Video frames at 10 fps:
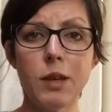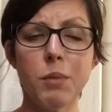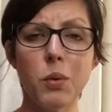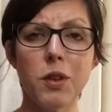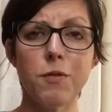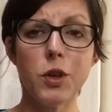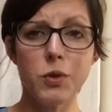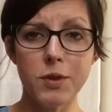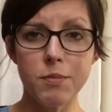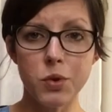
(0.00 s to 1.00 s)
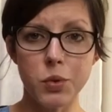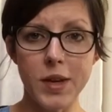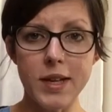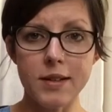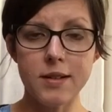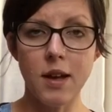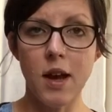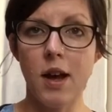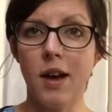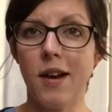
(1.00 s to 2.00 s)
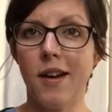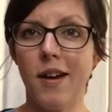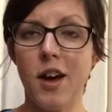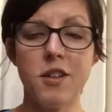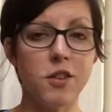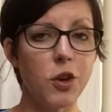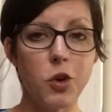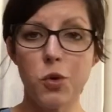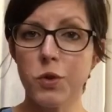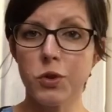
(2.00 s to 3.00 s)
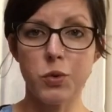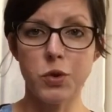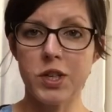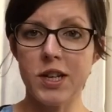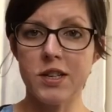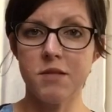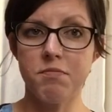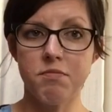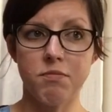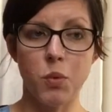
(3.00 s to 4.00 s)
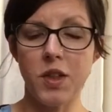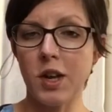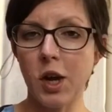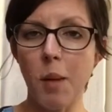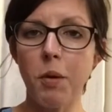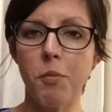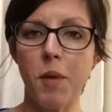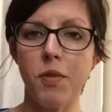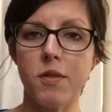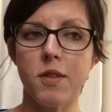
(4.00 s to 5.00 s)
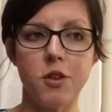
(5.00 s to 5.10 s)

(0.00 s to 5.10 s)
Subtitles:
but with a few simple tweaks, her cycle was sorted within a couple of months.